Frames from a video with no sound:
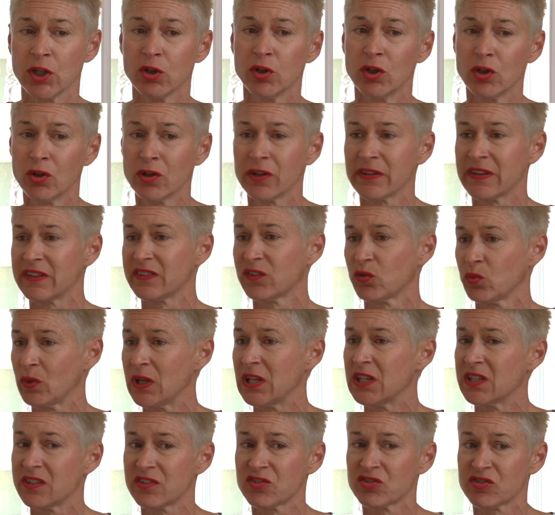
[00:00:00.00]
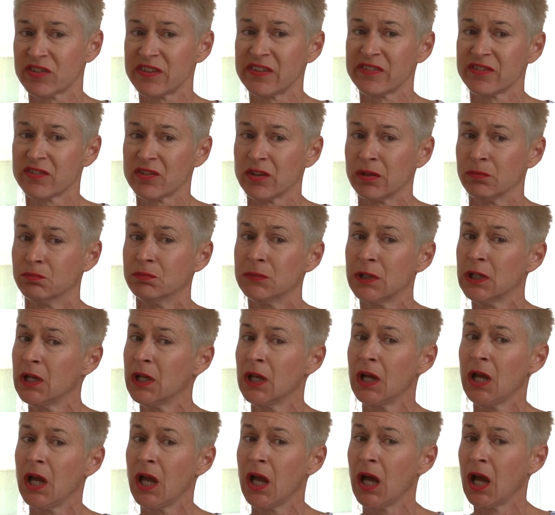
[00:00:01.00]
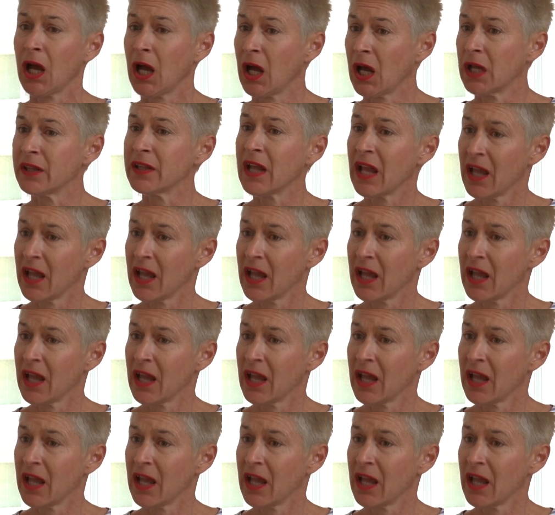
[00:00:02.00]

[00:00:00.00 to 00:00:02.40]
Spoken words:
you look at the Swedish system and